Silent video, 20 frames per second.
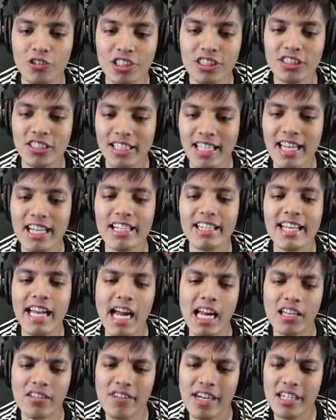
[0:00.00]
told us to get in
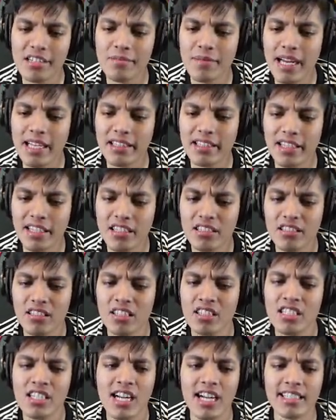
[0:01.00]
the elevator back there.
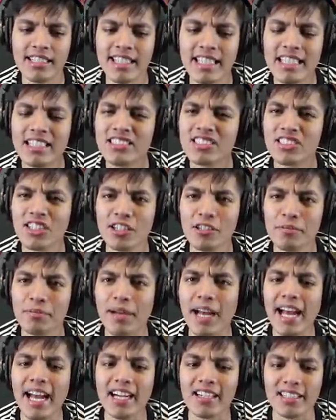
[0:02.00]
And he
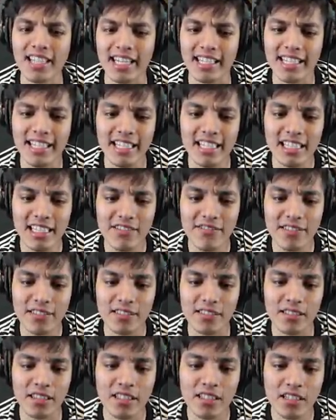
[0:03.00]
stood back. Like, he didn't
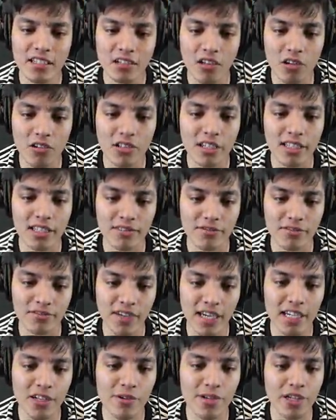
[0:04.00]
even... Oh, like
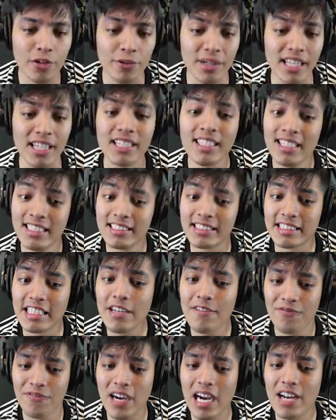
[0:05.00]
Finally, we can read it.
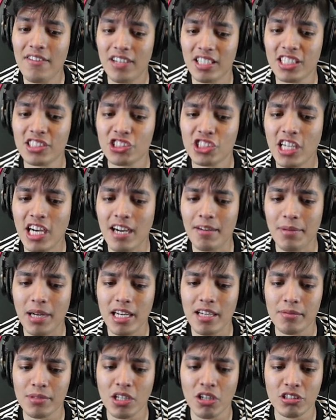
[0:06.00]
Day 5 on the
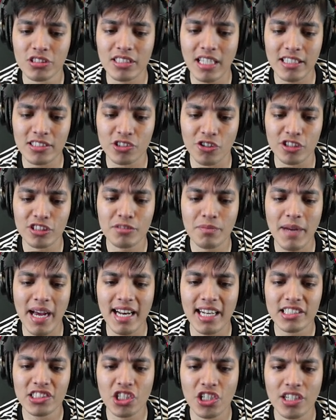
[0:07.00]
job. I am the hotel storage
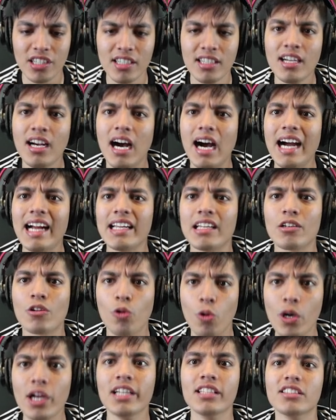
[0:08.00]
manager. I
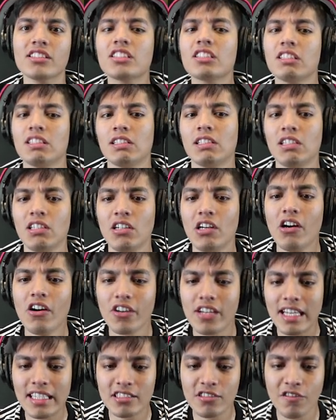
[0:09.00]
quit.
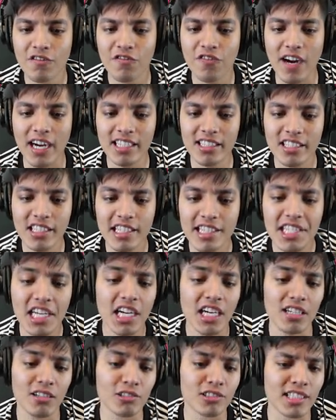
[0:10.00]
Okay, so finally
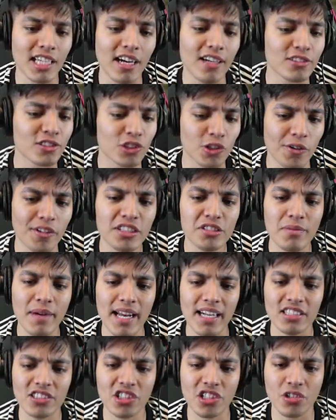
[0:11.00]
the hotel storage
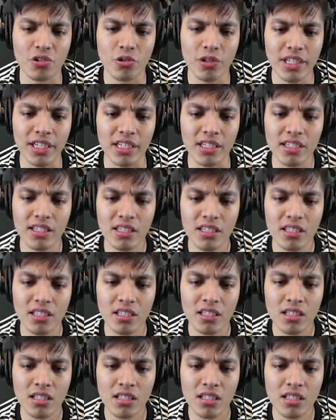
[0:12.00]
manager quit.